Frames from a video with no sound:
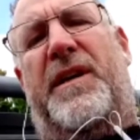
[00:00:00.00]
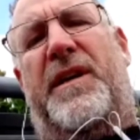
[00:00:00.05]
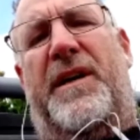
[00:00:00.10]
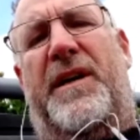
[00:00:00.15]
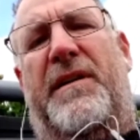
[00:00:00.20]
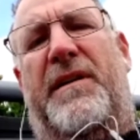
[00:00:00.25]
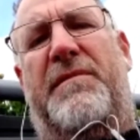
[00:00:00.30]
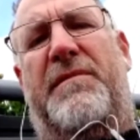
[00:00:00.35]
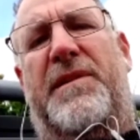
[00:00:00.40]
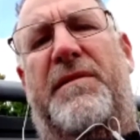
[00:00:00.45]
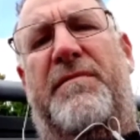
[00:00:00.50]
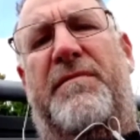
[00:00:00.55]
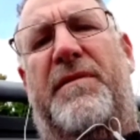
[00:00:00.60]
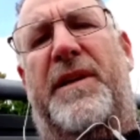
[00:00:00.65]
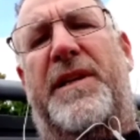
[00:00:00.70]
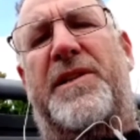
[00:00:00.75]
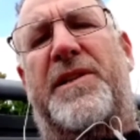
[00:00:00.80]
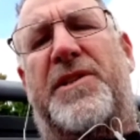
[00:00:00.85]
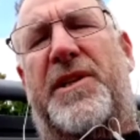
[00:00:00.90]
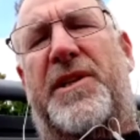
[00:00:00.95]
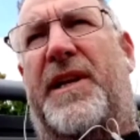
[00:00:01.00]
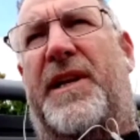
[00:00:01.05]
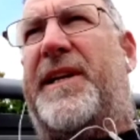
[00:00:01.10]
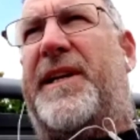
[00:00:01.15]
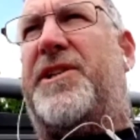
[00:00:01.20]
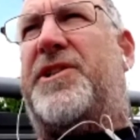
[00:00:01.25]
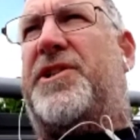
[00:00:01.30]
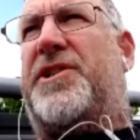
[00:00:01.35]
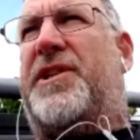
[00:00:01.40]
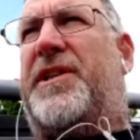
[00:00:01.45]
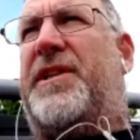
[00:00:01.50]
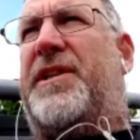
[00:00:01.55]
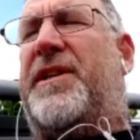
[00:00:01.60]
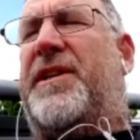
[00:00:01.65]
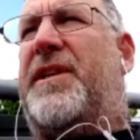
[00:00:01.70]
uh, re insulation,